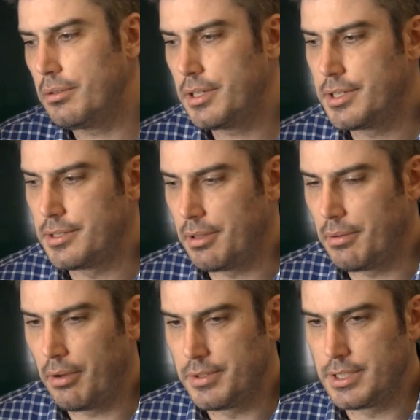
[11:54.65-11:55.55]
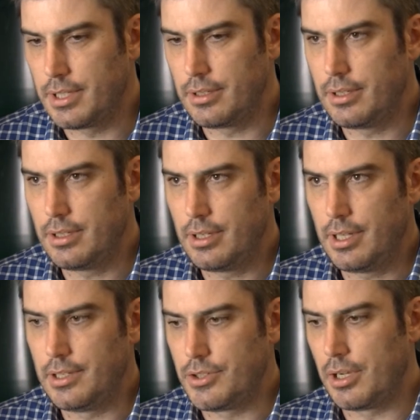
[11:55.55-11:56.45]
this is obviously,
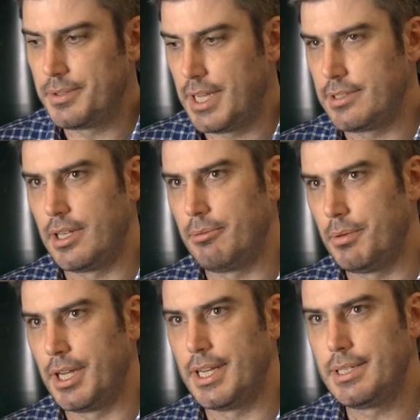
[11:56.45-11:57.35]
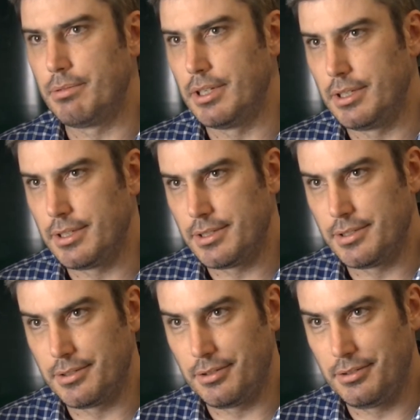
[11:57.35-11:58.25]
in circumstances like that, people get desperate, and this
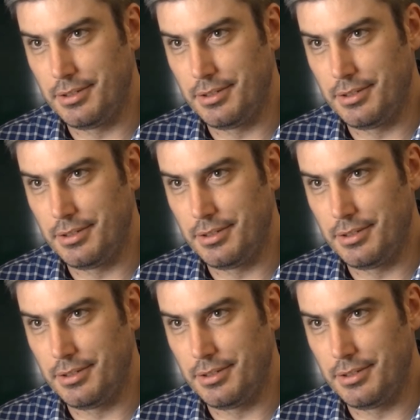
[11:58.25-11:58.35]
is